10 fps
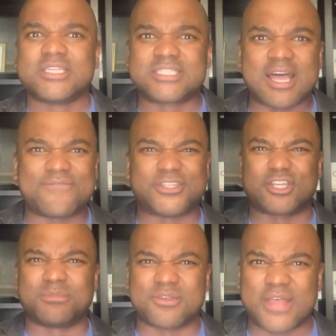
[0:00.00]
stuff in
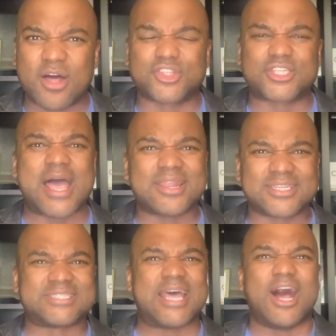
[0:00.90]
terms of health
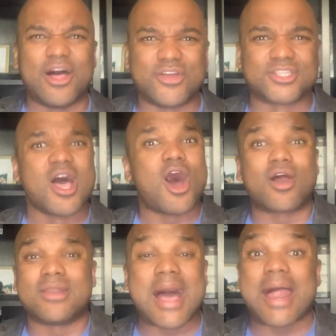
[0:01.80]
challenges that others
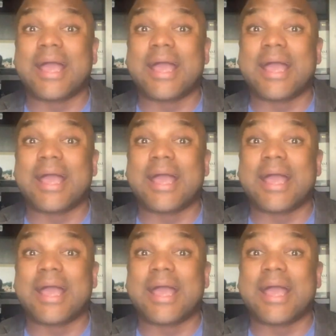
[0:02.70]
are not.